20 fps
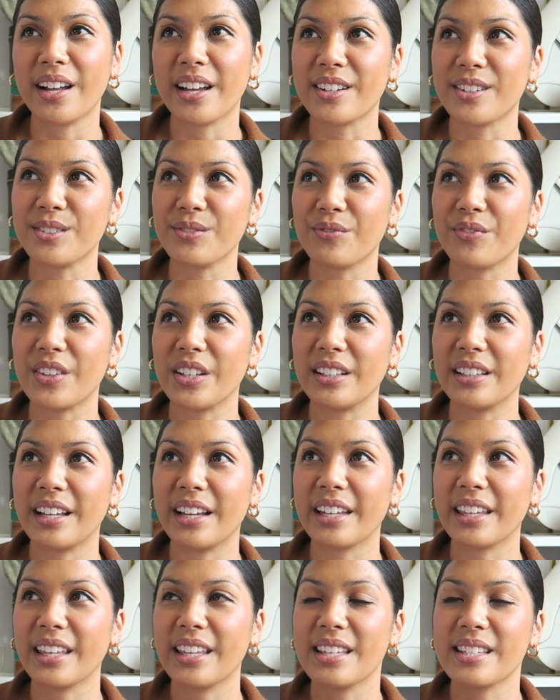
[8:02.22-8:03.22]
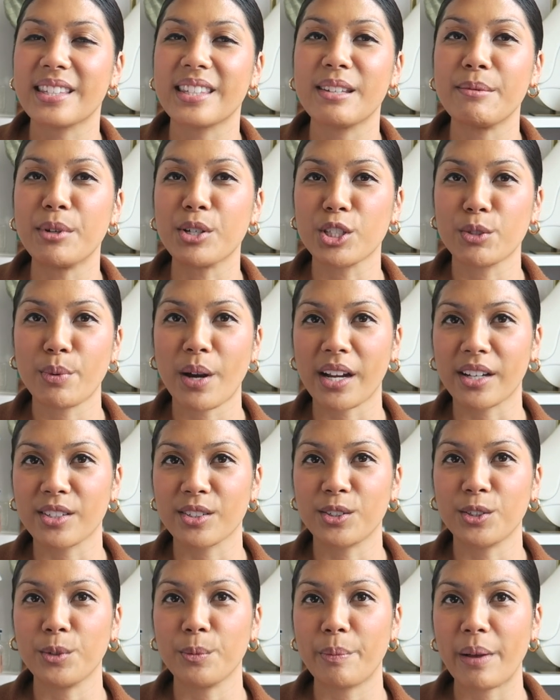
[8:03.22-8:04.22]
I don't feel like is the most
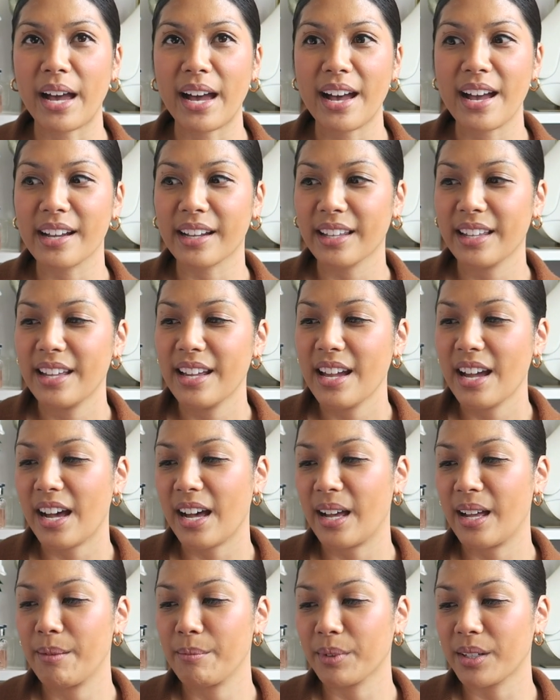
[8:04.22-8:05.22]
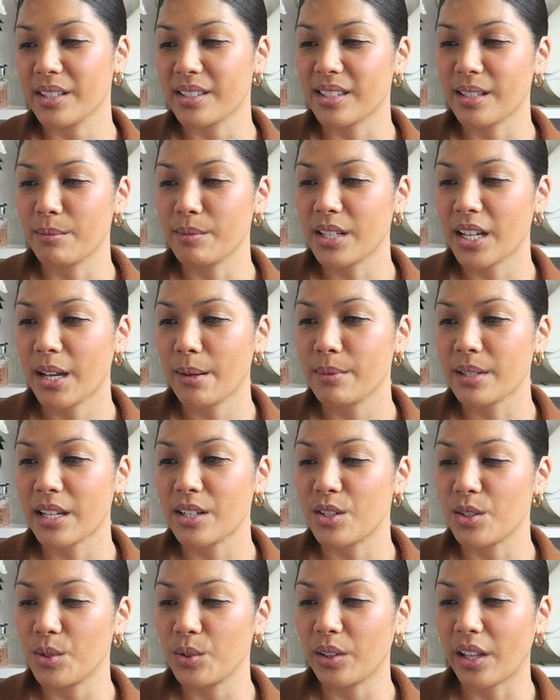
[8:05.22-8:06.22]
practical bag because um, sometimes I
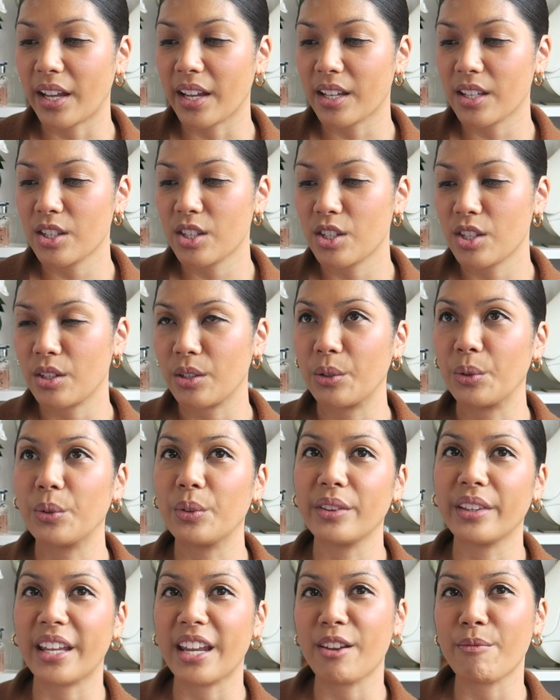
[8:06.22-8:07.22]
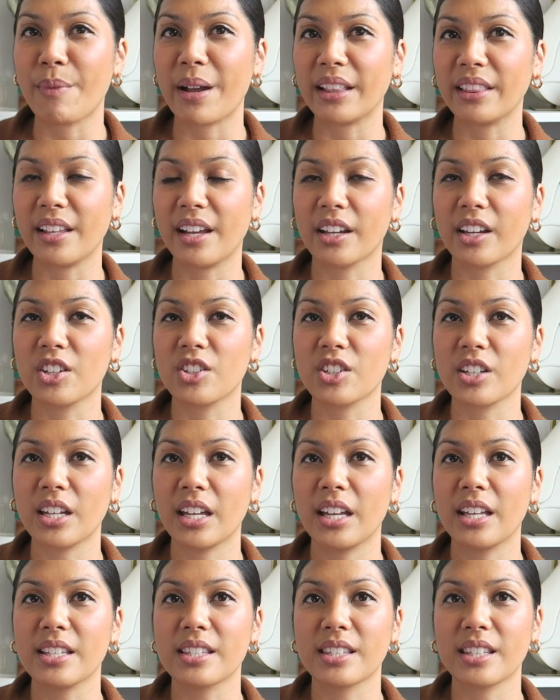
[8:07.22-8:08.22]
do like to leave my
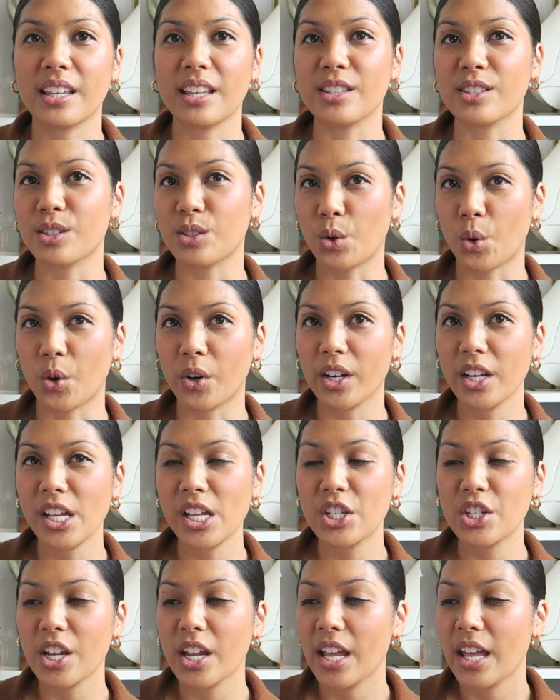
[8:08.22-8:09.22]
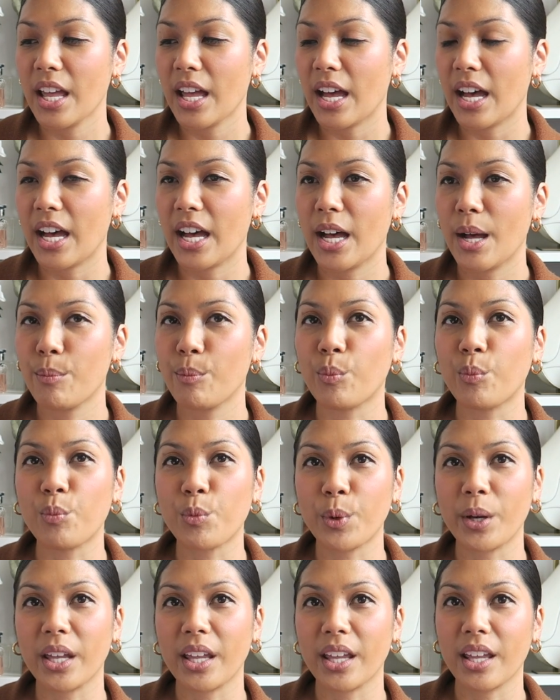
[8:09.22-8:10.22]
luggages in storage um,
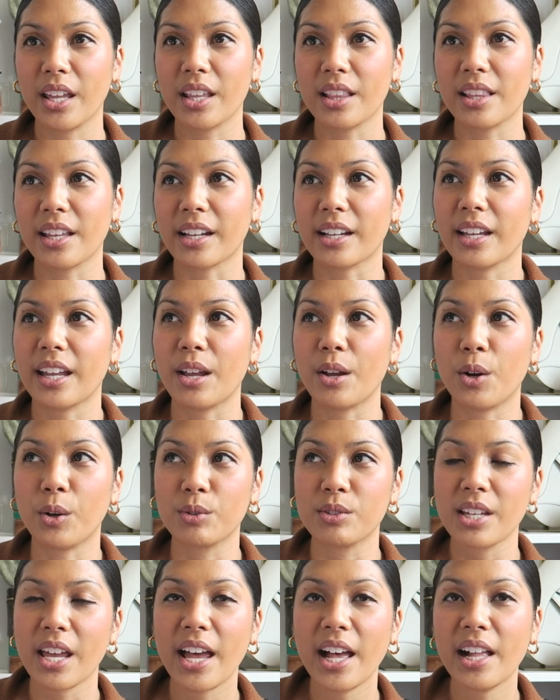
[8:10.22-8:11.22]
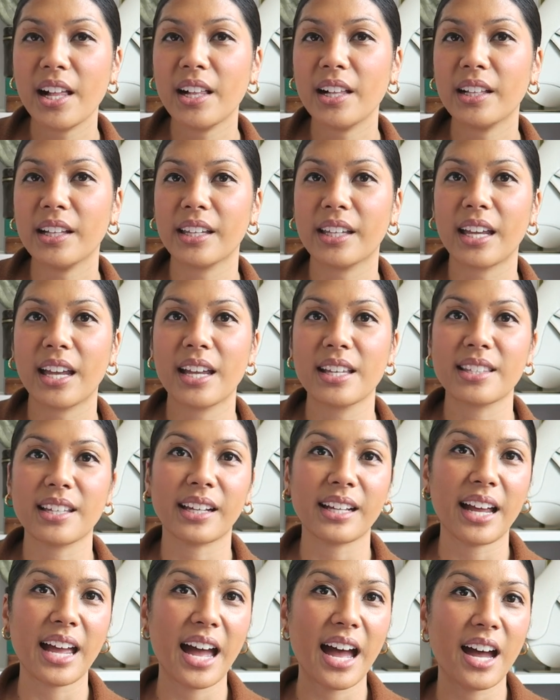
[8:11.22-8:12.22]
with like a hotel in case
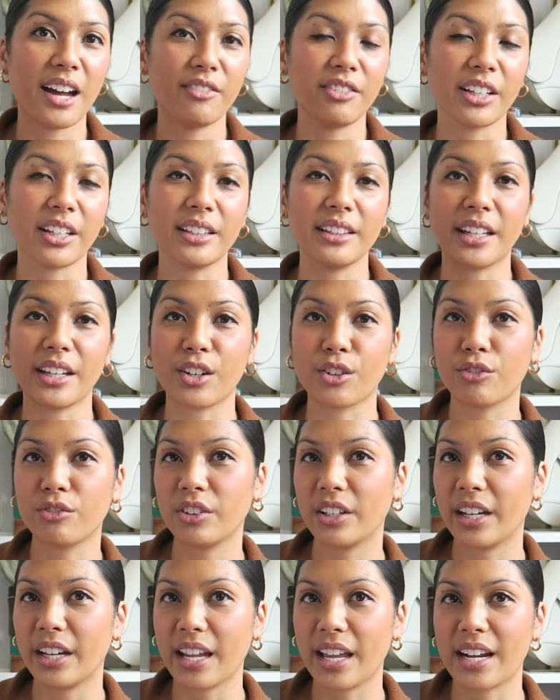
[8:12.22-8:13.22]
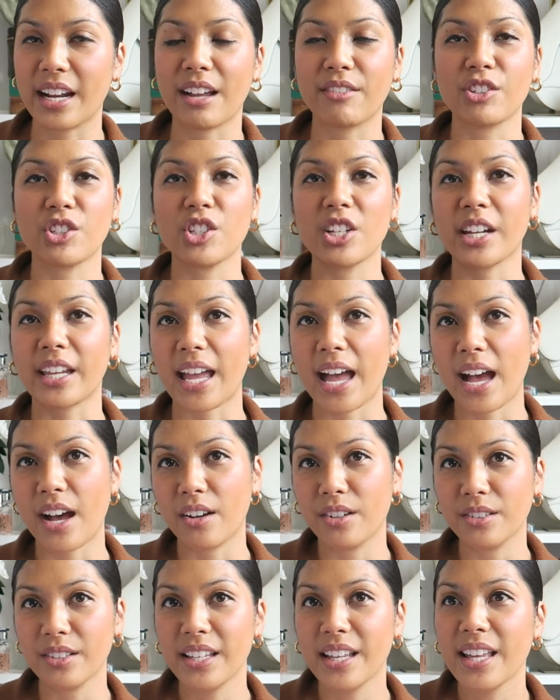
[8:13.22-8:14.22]
like I have like a later flight and I have to check
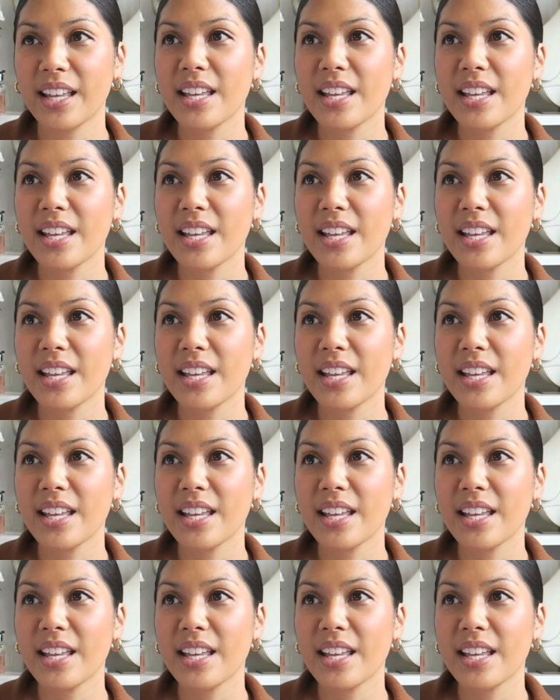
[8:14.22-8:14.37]
out